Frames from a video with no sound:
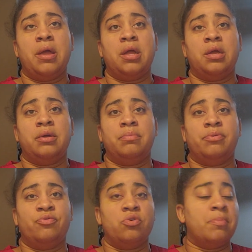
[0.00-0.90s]
and
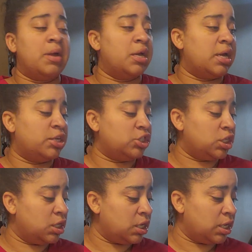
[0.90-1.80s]
perform hand
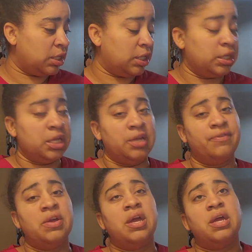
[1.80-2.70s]
hygiene and then
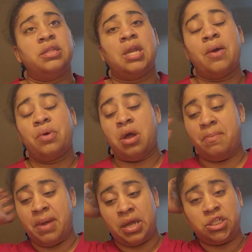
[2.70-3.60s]
leave. Then I will
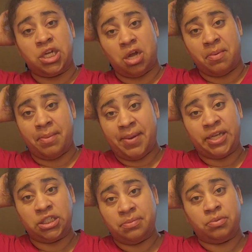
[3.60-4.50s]
come back and check on my
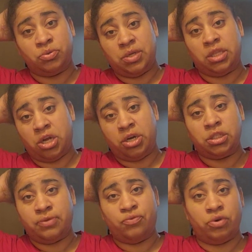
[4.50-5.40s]
patient between 30
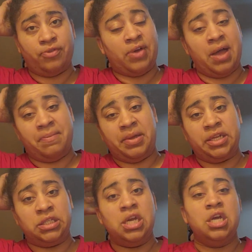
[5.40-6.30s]
to 45
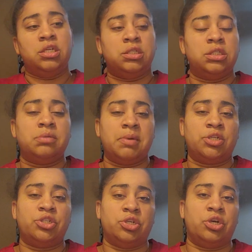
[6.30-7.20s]
minutes just to
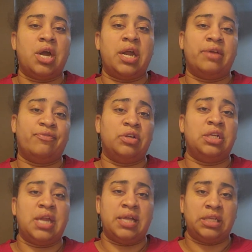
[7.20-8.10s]
make sure how they're
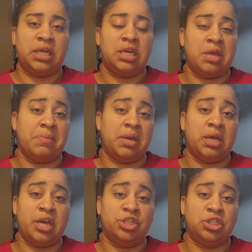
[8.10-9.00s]
feeling after getting their
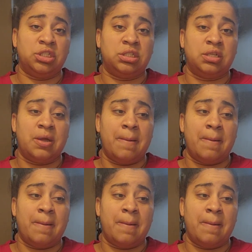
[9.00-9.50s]
medications.